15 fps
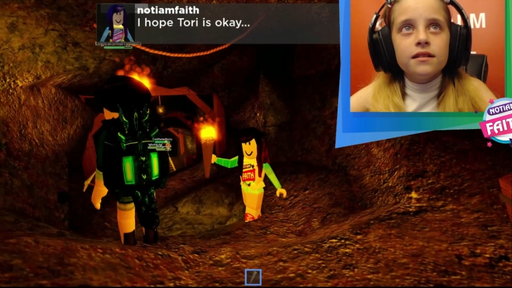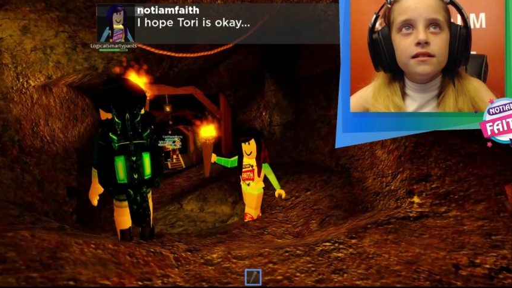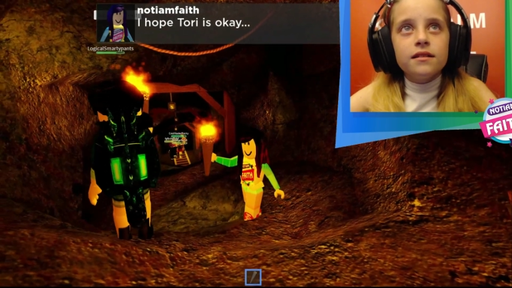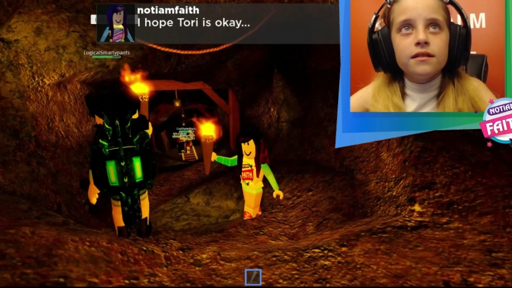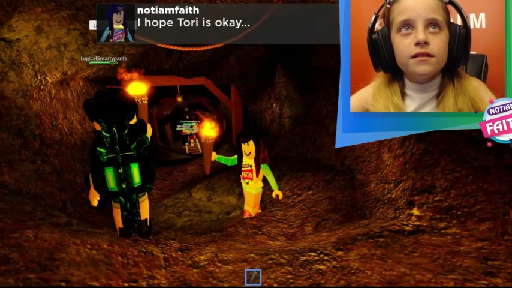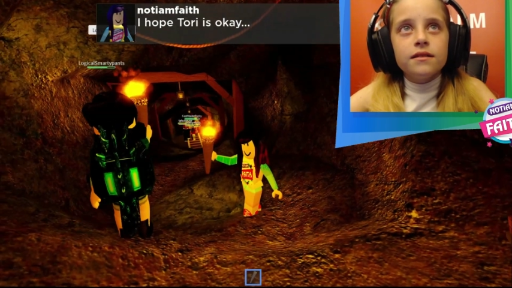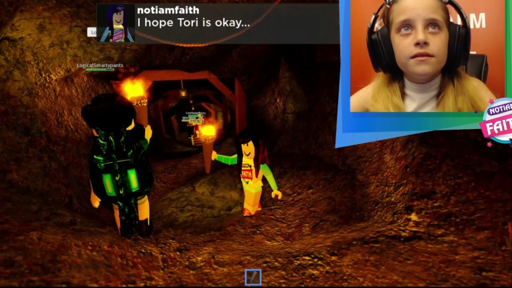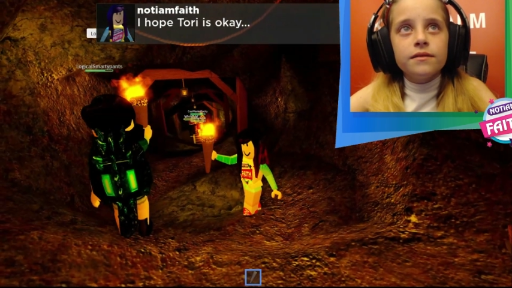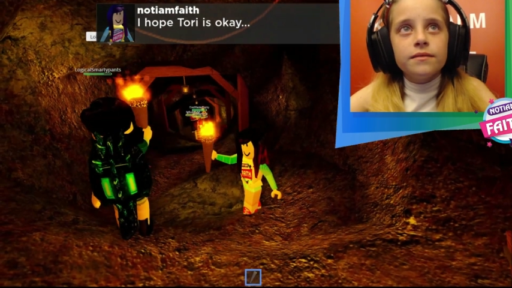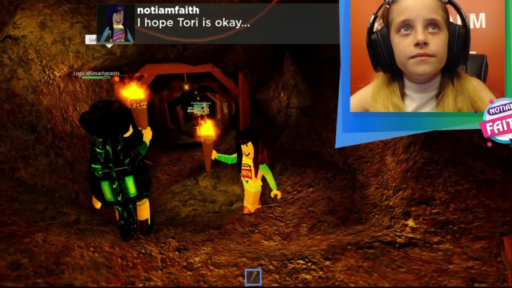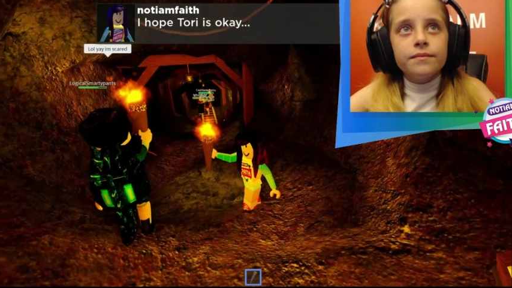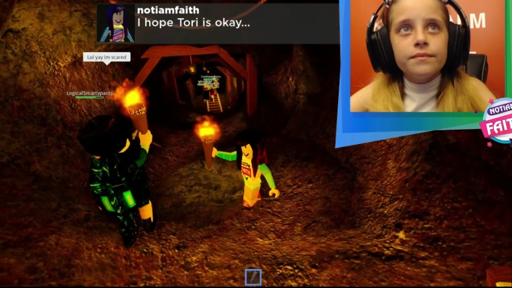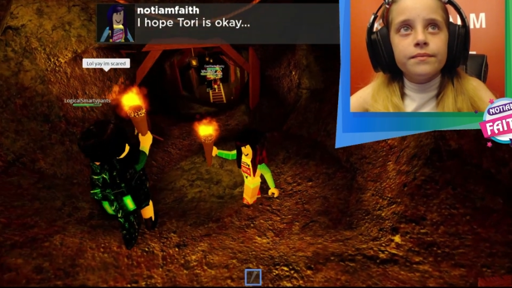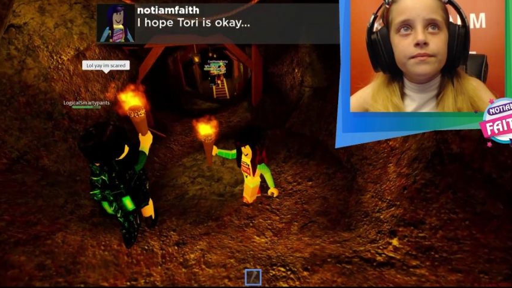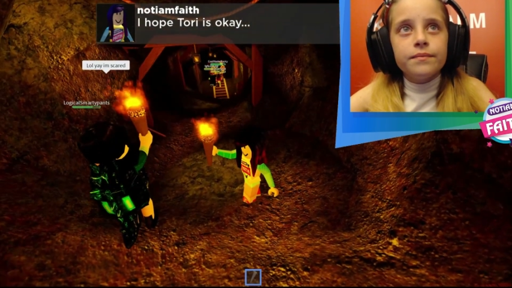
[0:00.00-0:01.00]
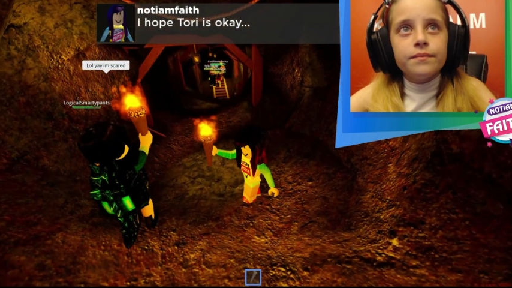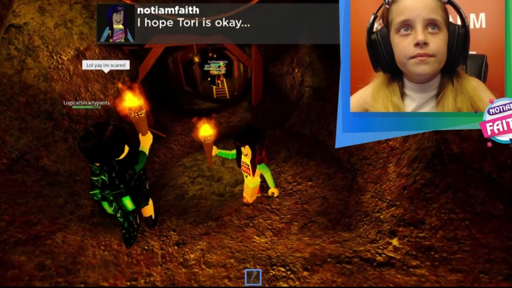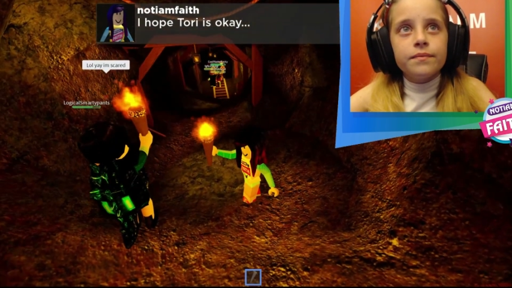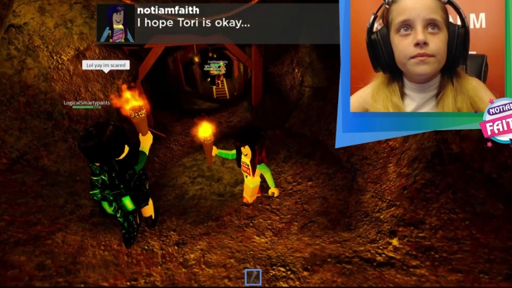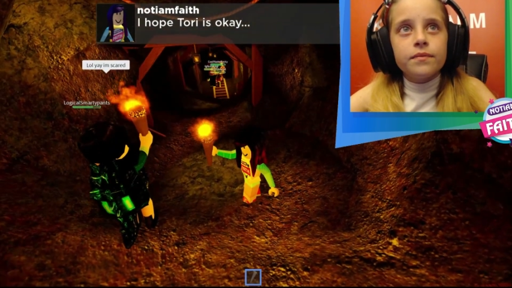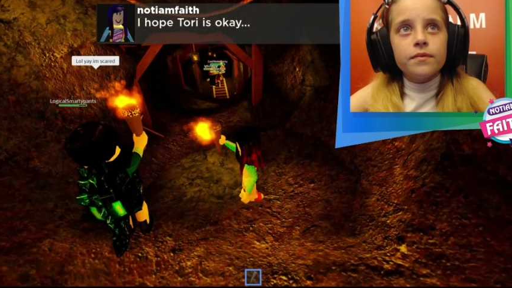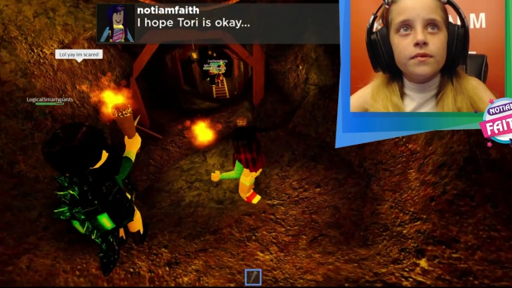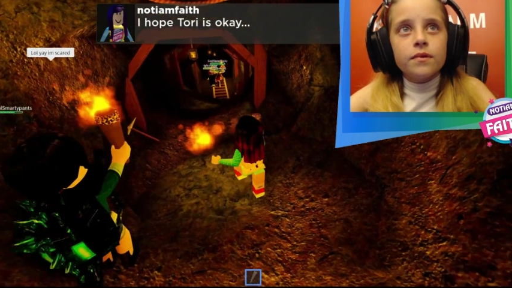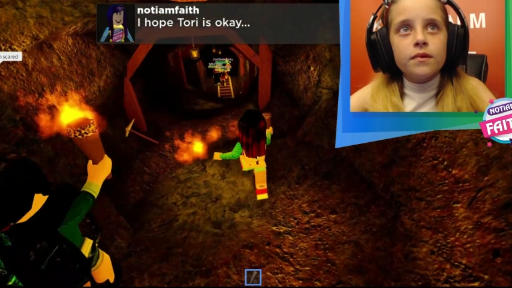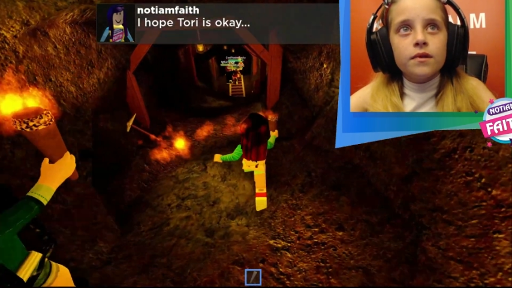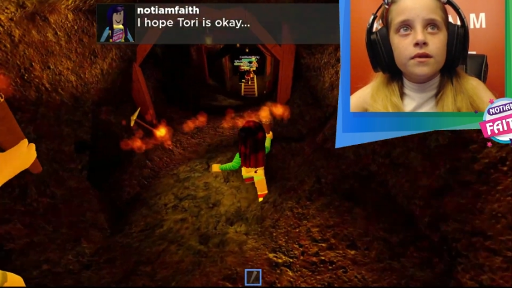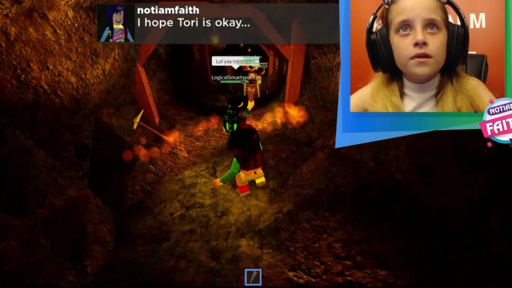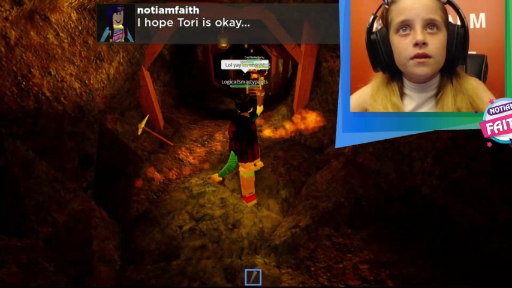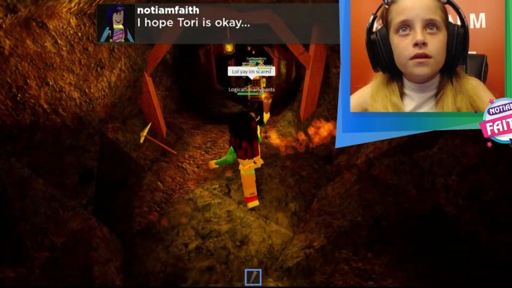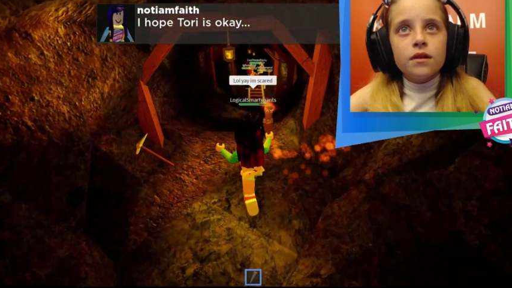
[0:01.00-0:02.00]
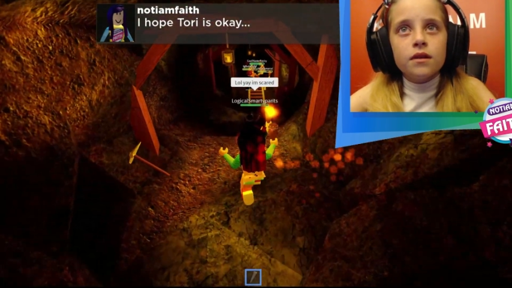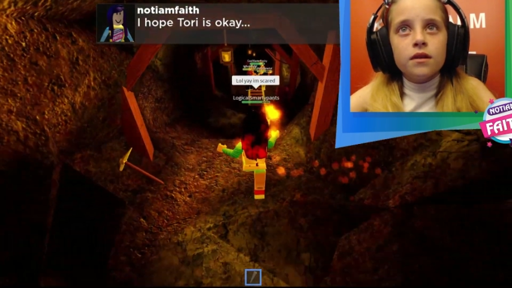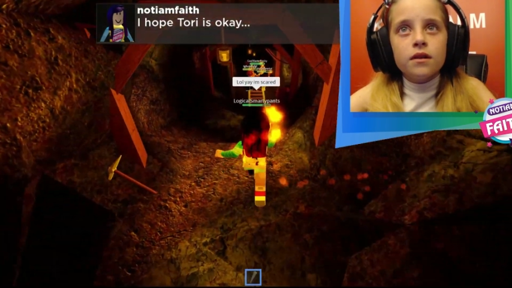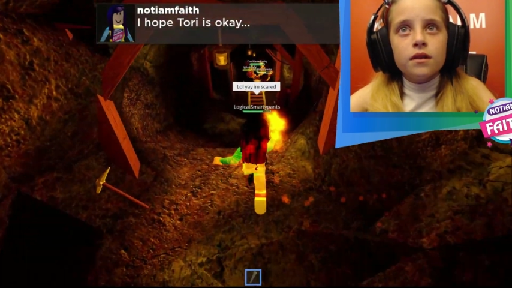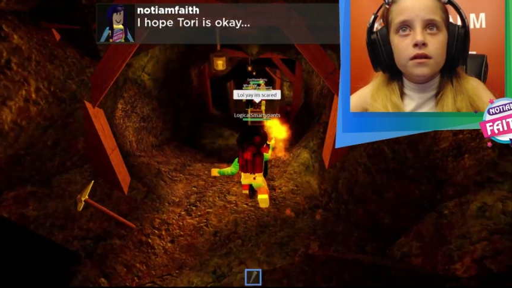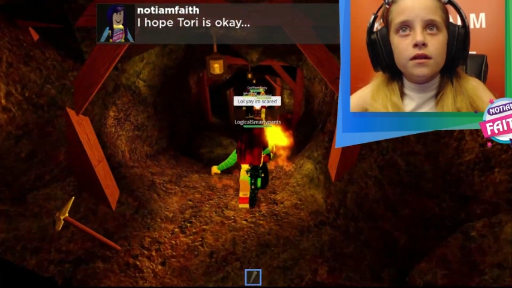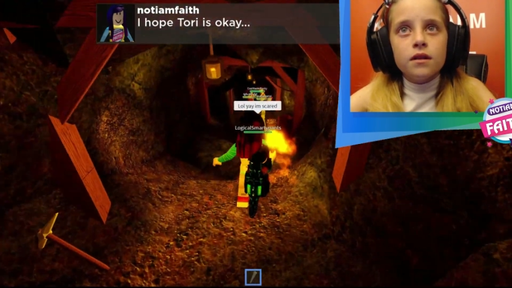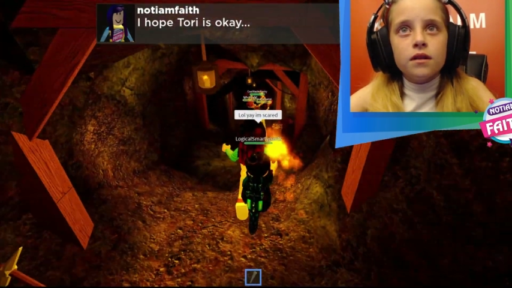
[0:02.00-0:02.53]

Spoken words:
(no one is talking)